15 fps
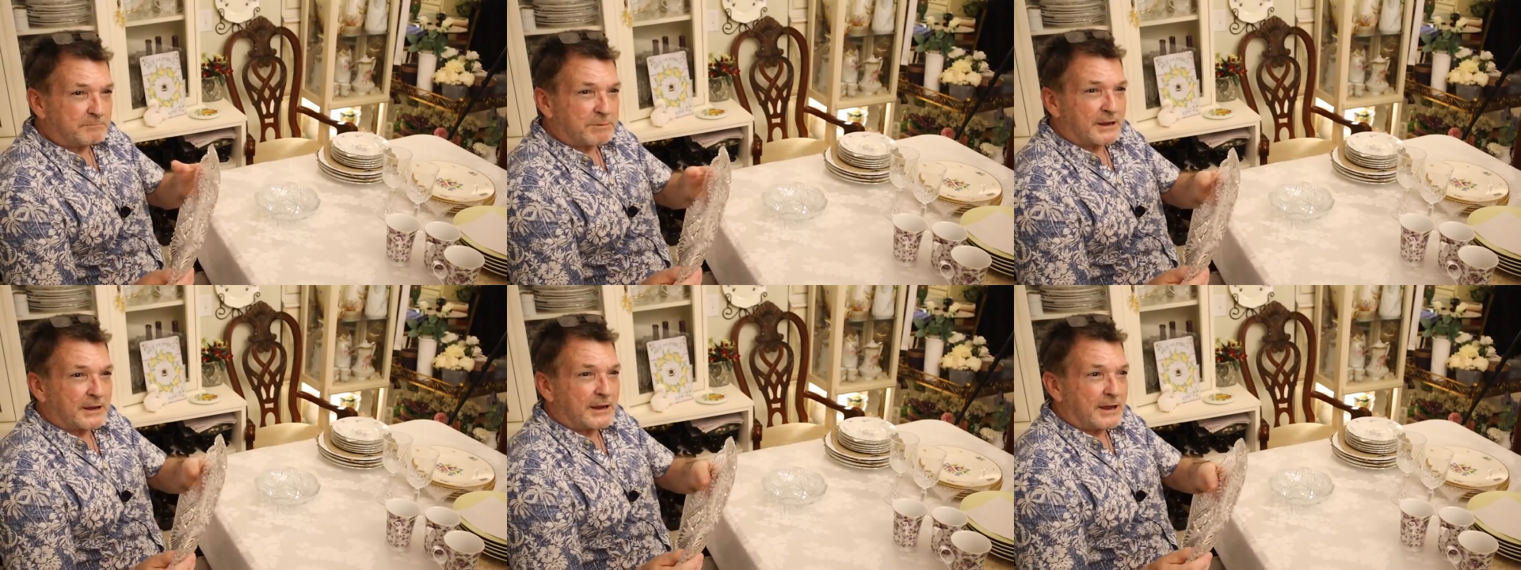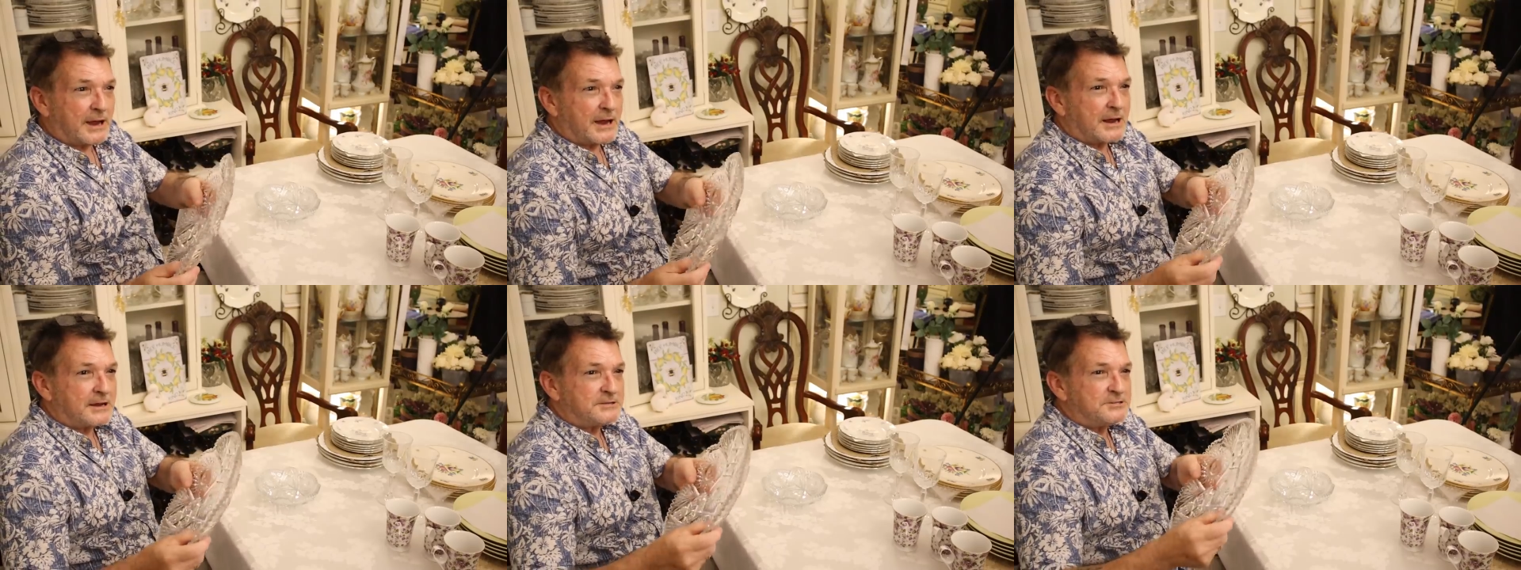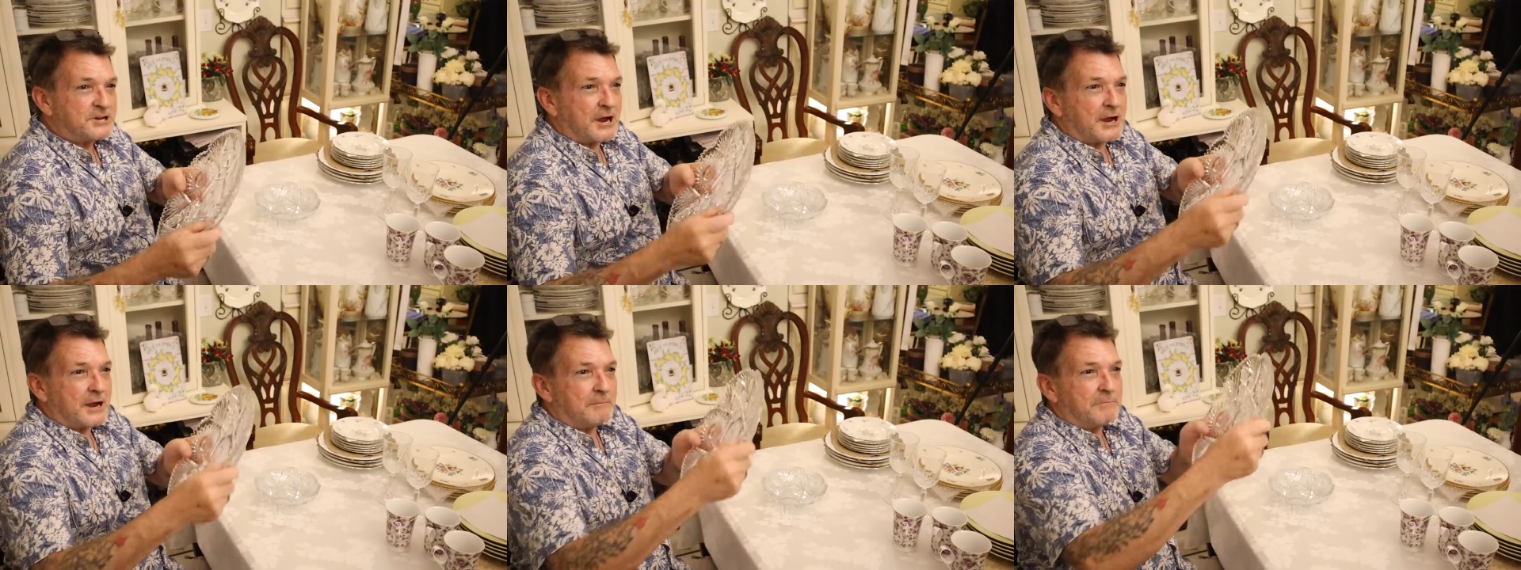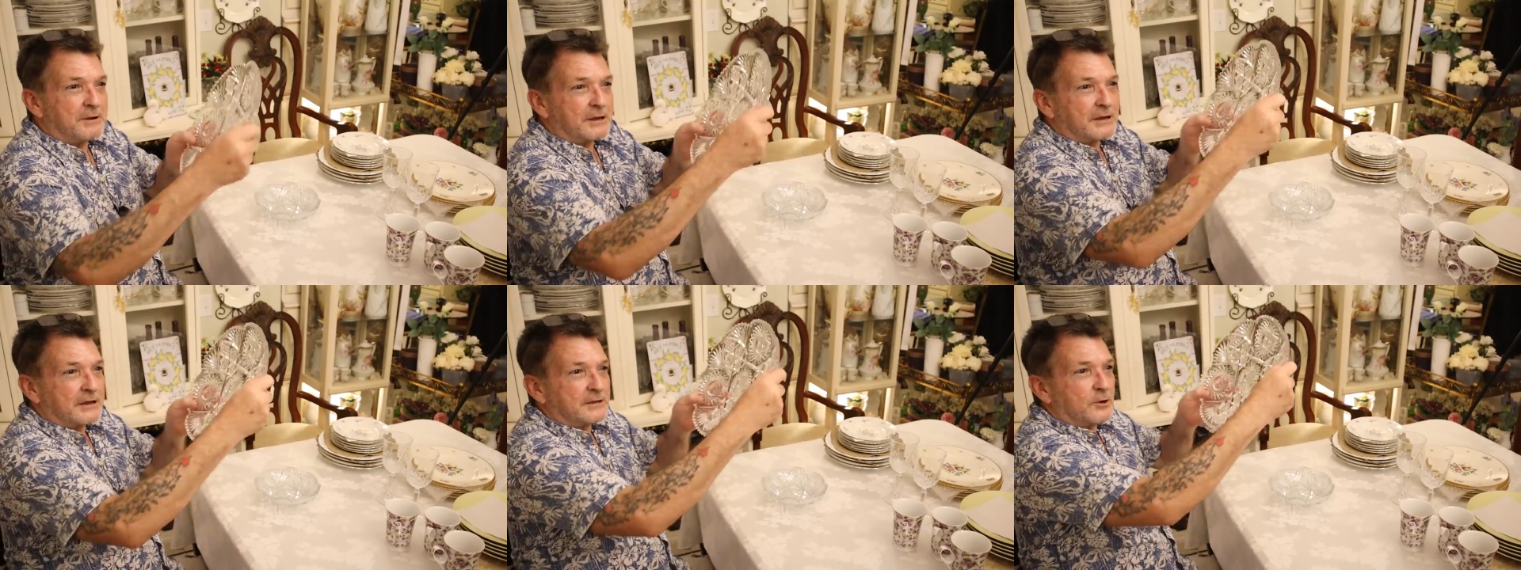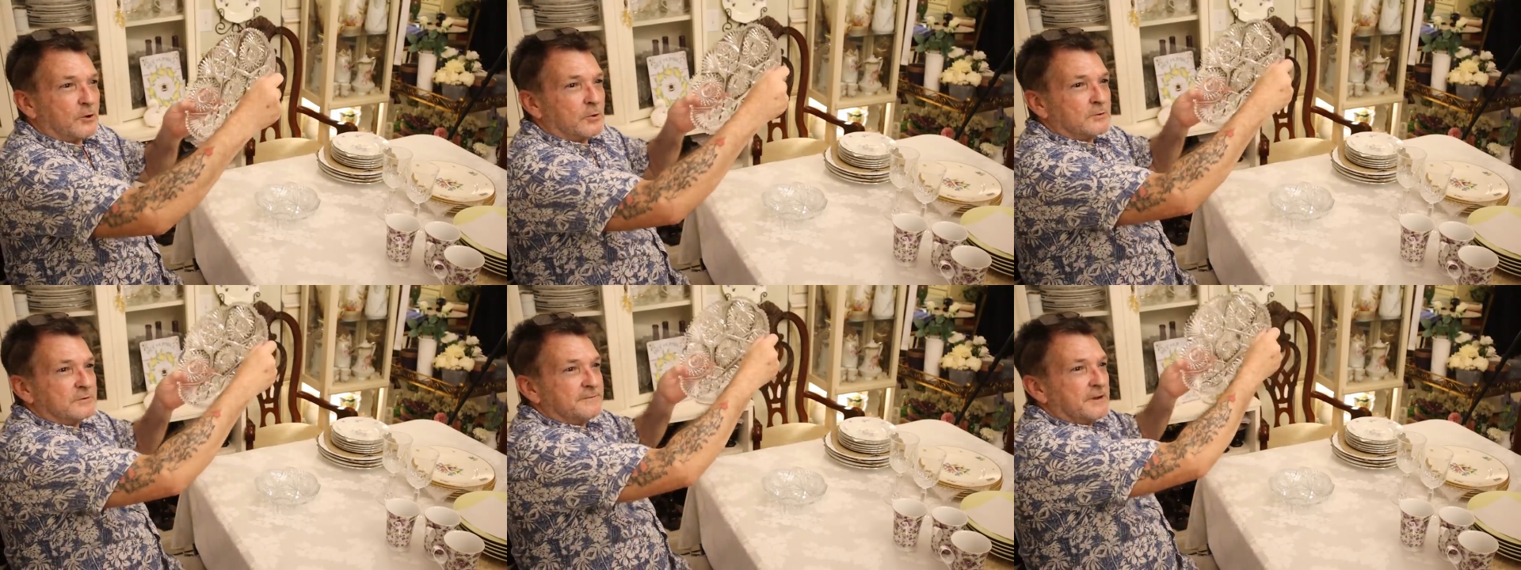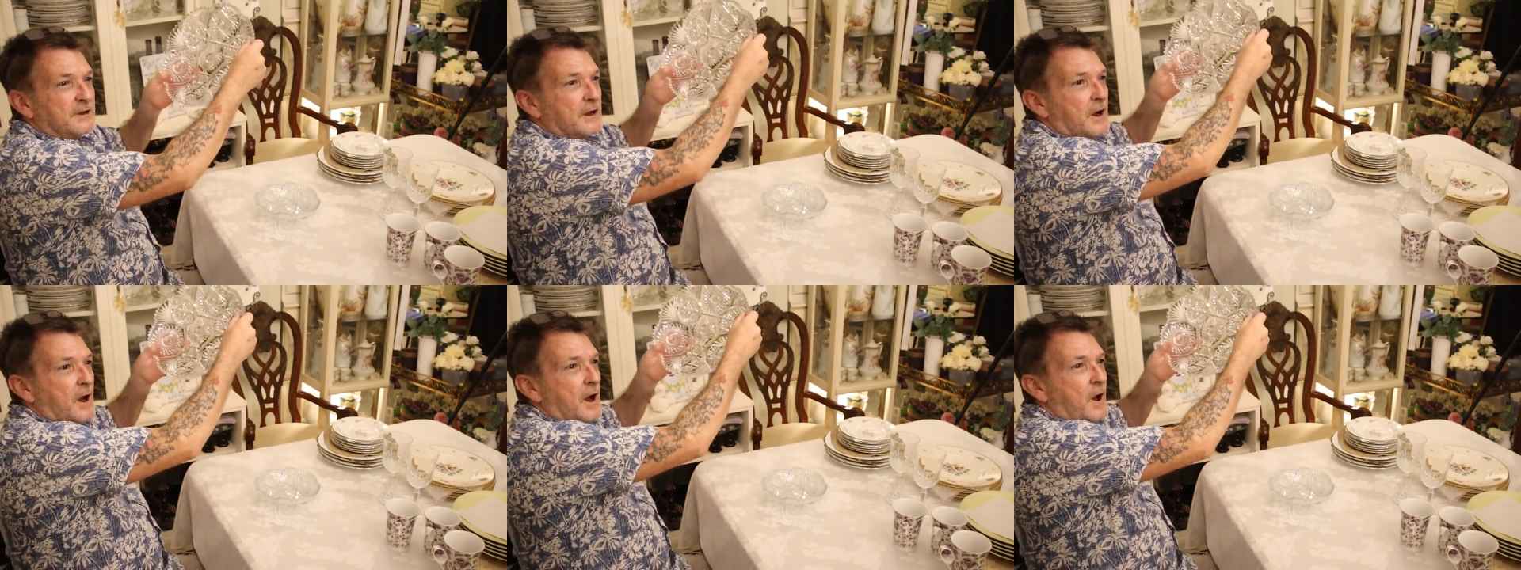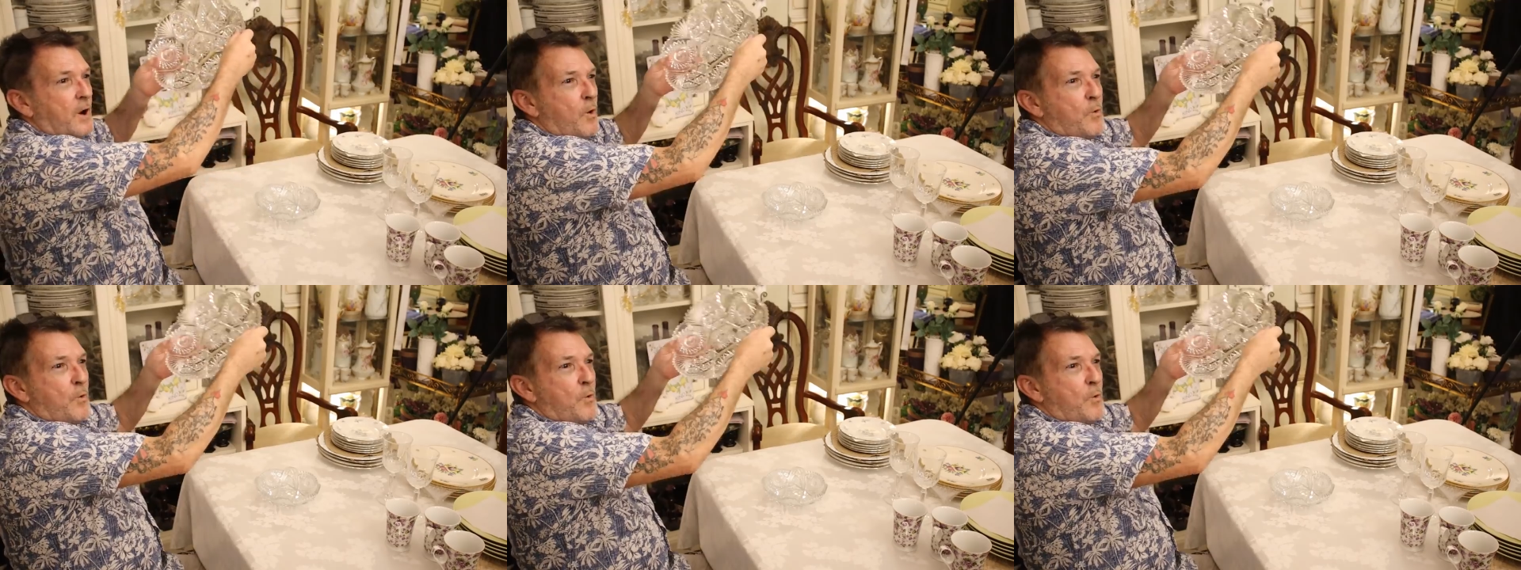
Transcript: to play odd job like in Goldfinger,